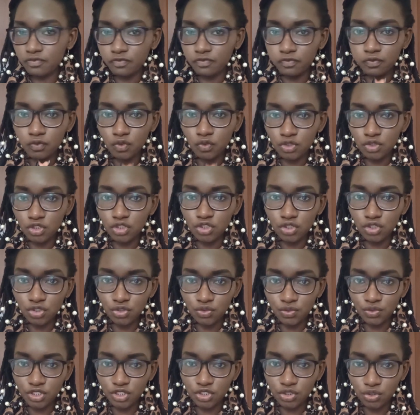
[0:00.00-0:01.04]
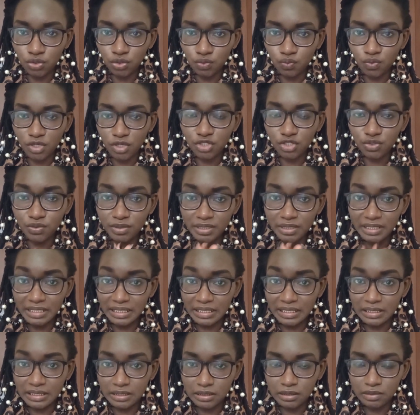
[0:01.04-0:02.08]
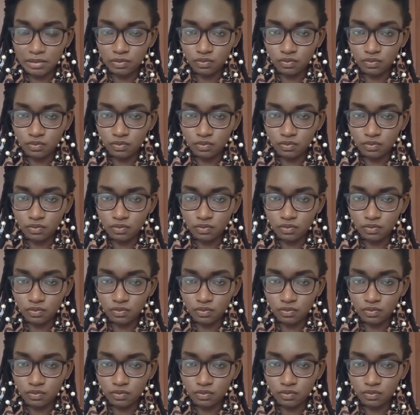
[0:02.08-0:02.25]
Food nutrition, what you eat